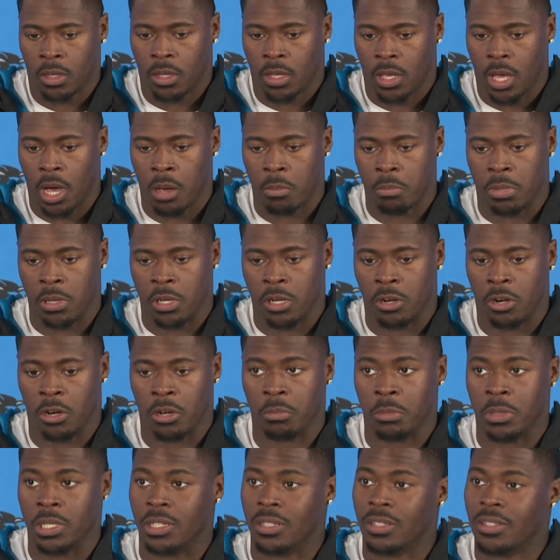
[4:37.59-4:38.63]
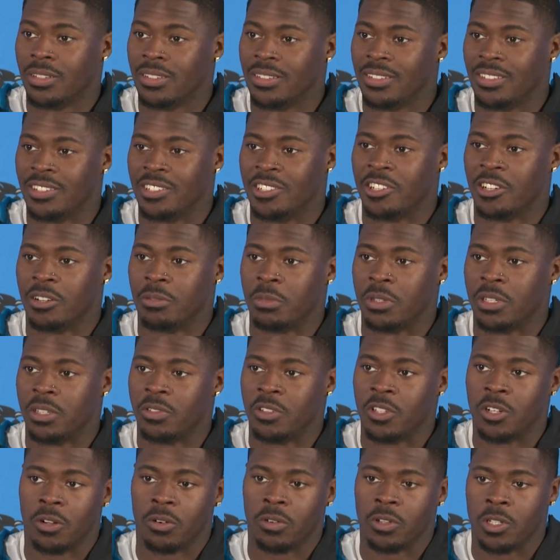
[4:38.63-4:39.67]
I'm big on me. You know what I mean?
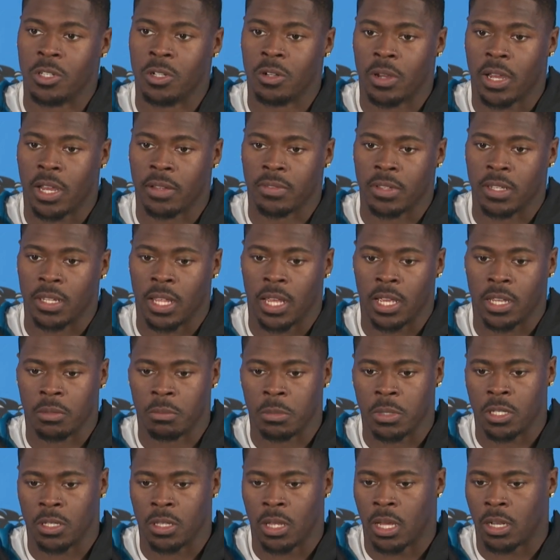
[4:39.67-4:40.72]
You don't you don't have to like me.